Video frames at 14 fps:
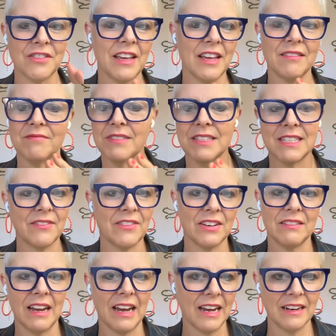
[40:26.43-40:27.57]
then
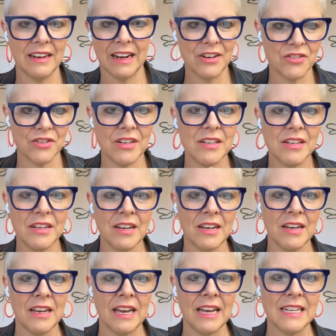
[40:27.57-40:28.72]
700-800
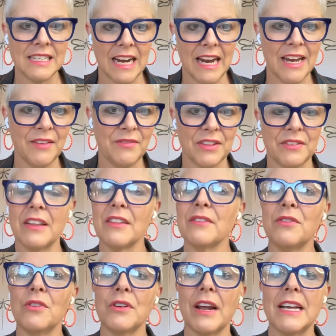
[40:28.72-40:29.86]
a day for the other
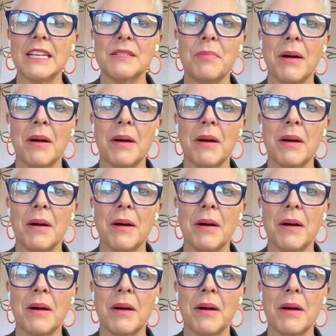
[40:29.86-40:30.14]
4 days.